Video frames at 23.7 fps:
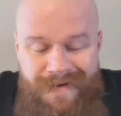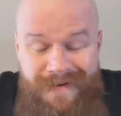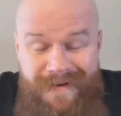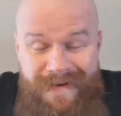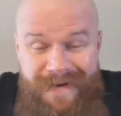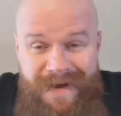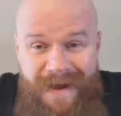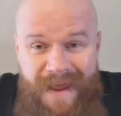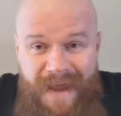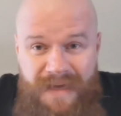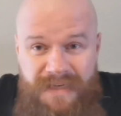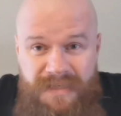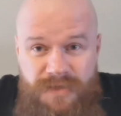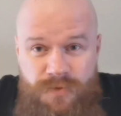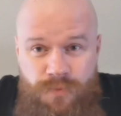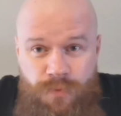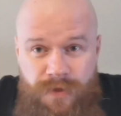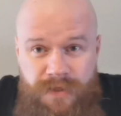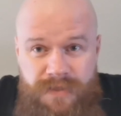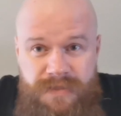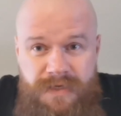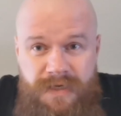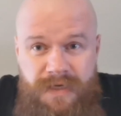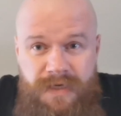Next
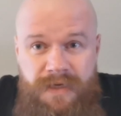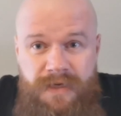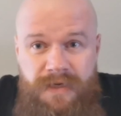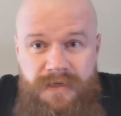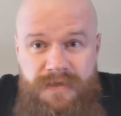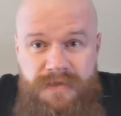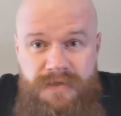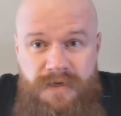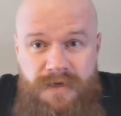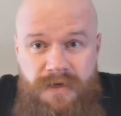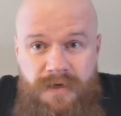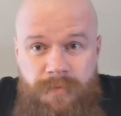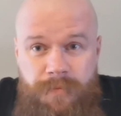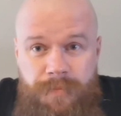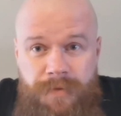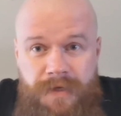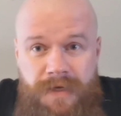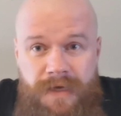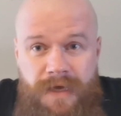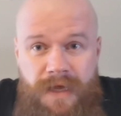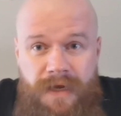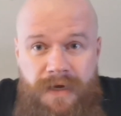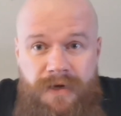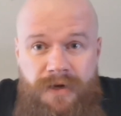whiskey is gonna
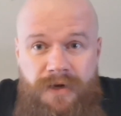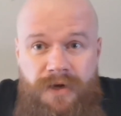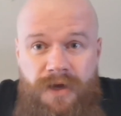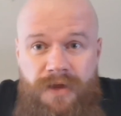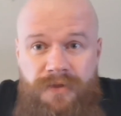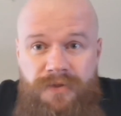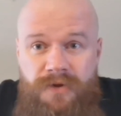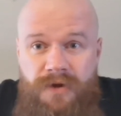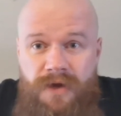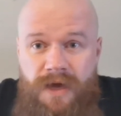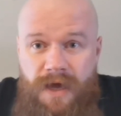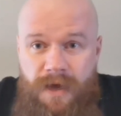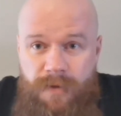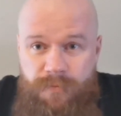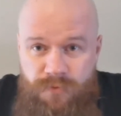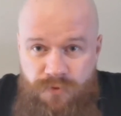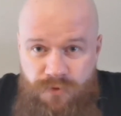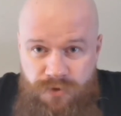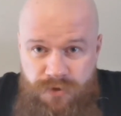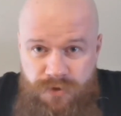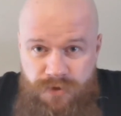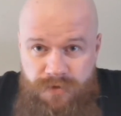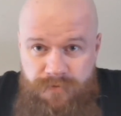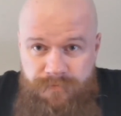be another
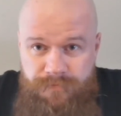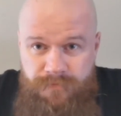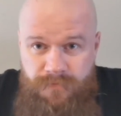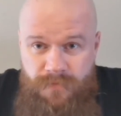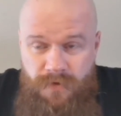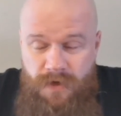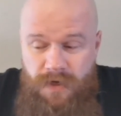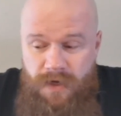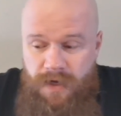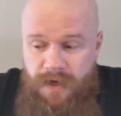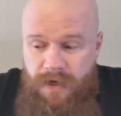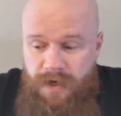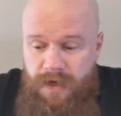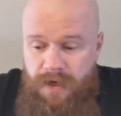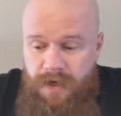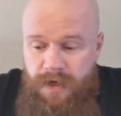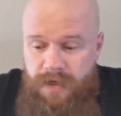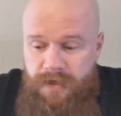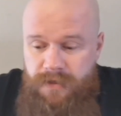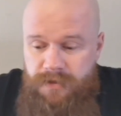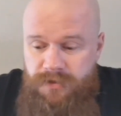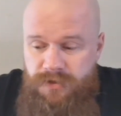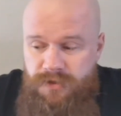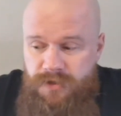Amrut,
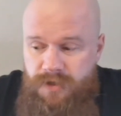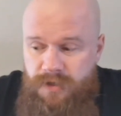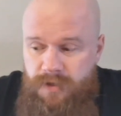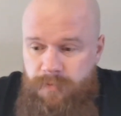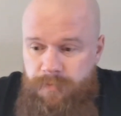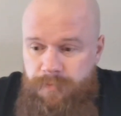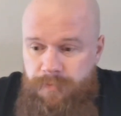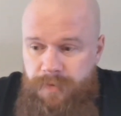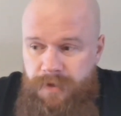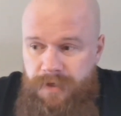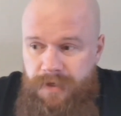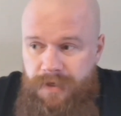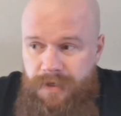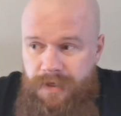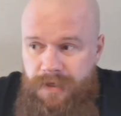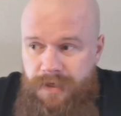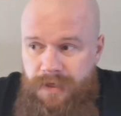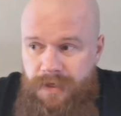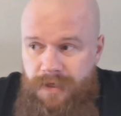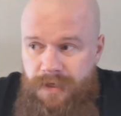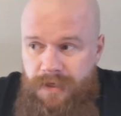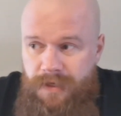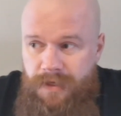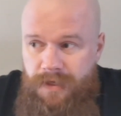and it's gonna
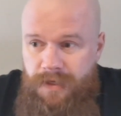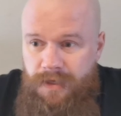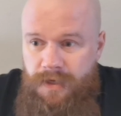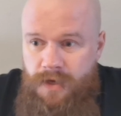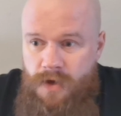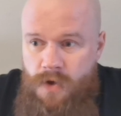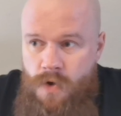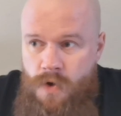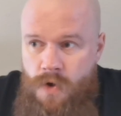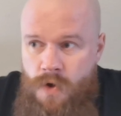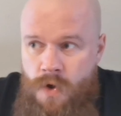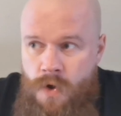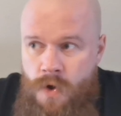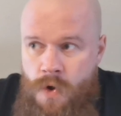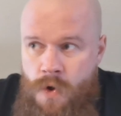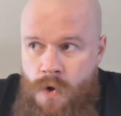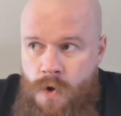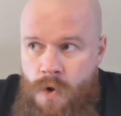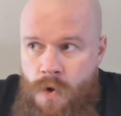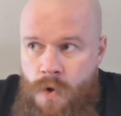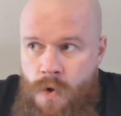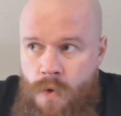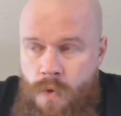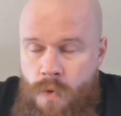be
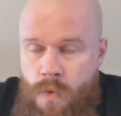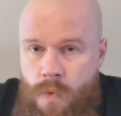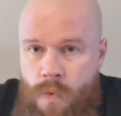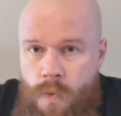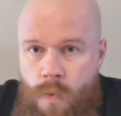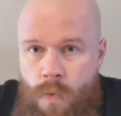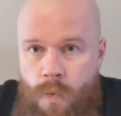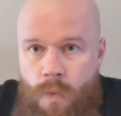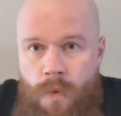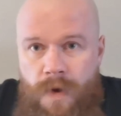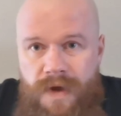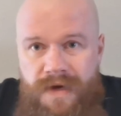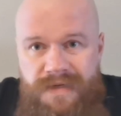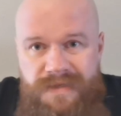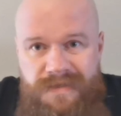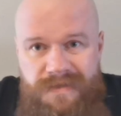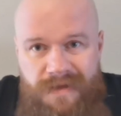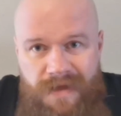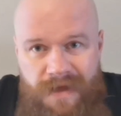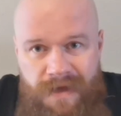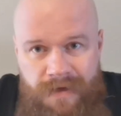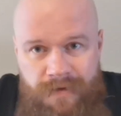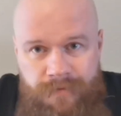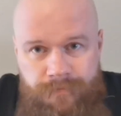
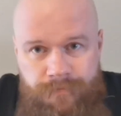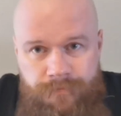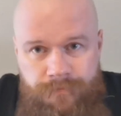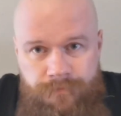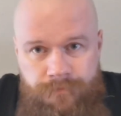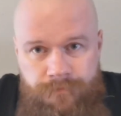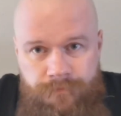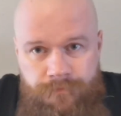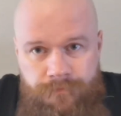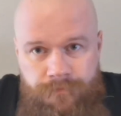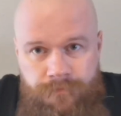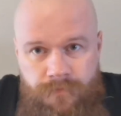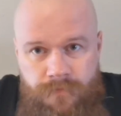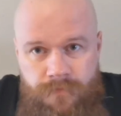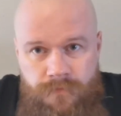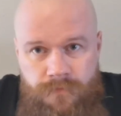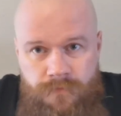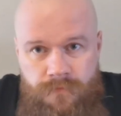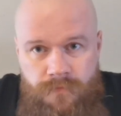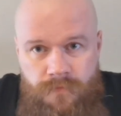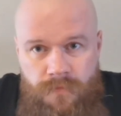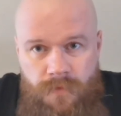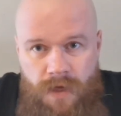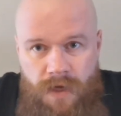Wednesday.
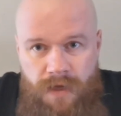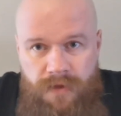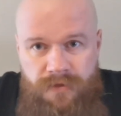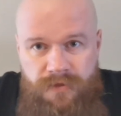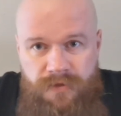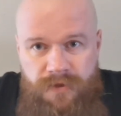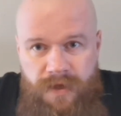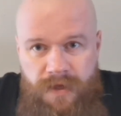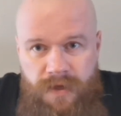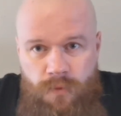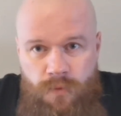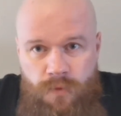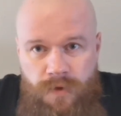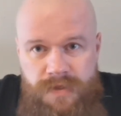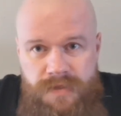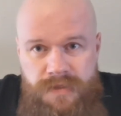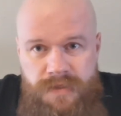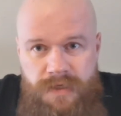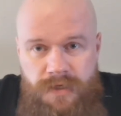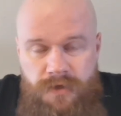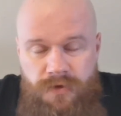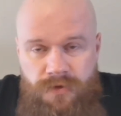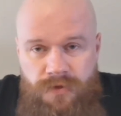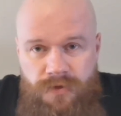I think
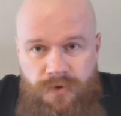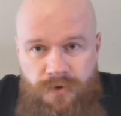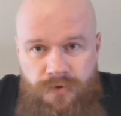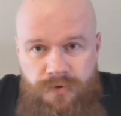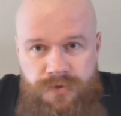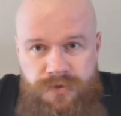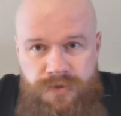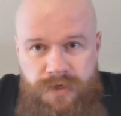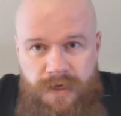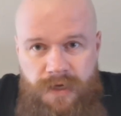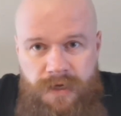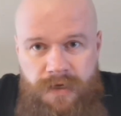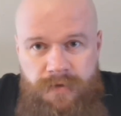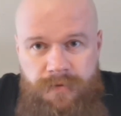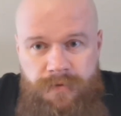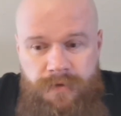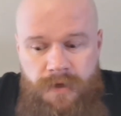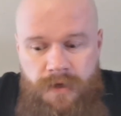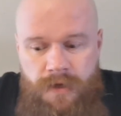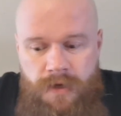Wednesday or Thursday.